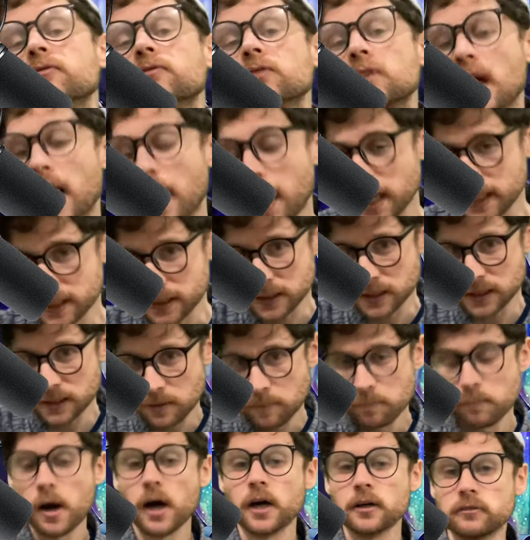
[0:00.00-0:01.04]
died in the
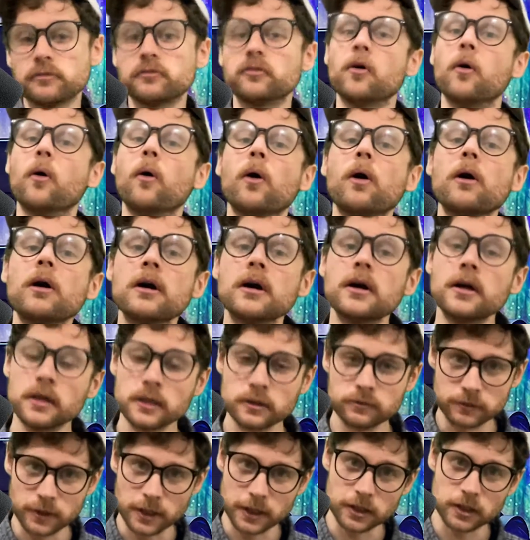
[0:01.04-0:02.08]
mud for,
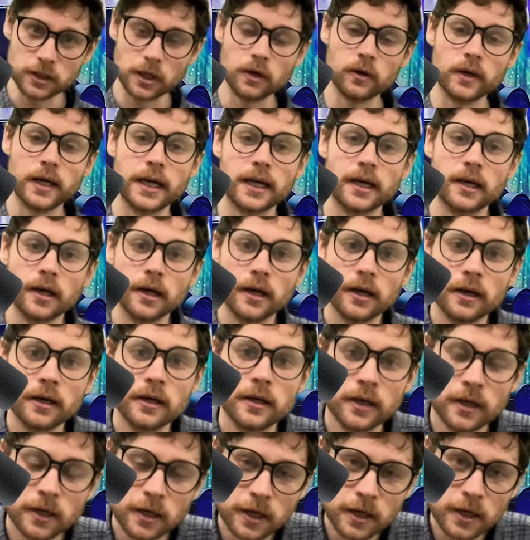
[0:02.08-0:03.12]
you know, Hitler
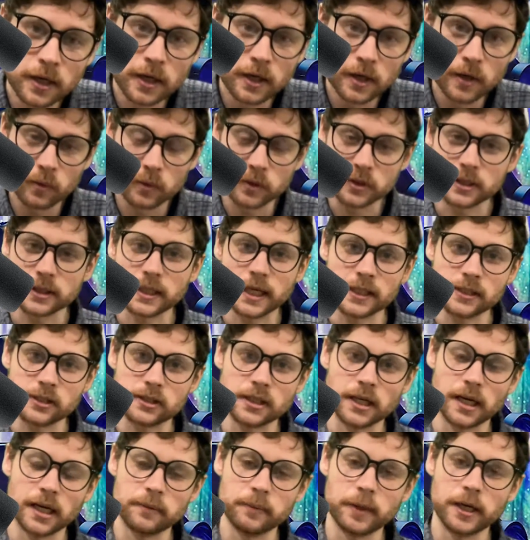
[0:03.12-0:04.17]
was against
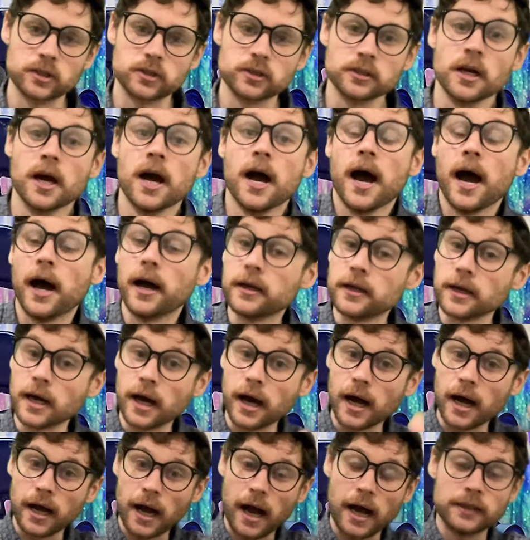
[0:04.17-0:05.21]
it, I imagine,
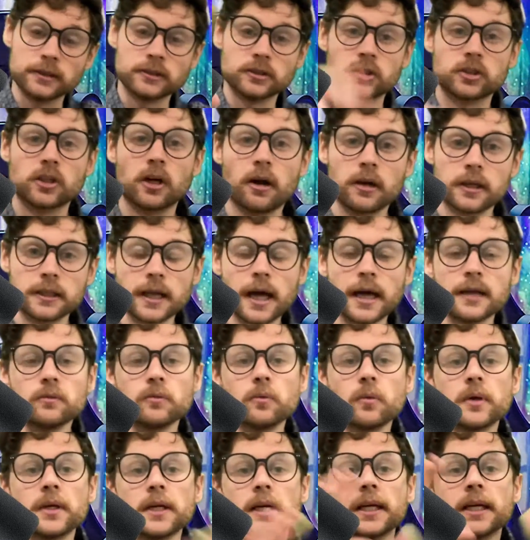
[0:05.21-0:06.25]
and Stalin, and
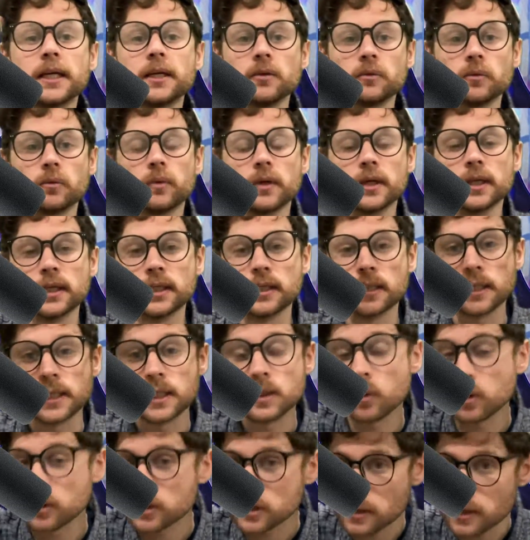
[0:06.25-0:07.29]
he
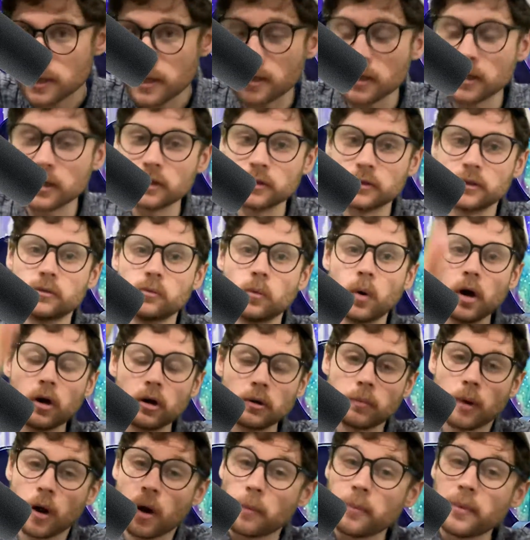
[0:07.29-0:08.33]
want the woke
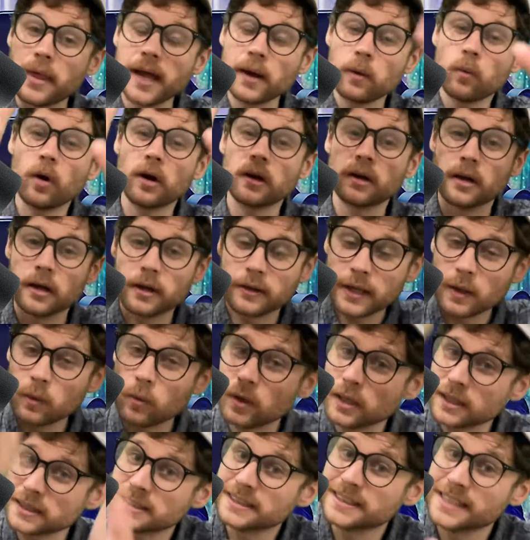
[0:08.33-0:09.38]
mob, they want
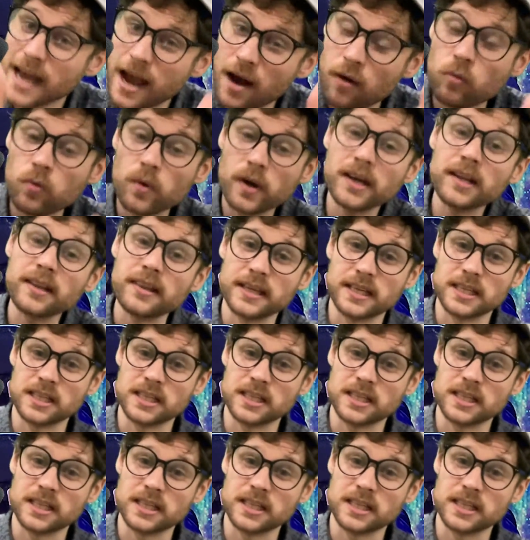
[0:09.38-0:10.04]
to get rid of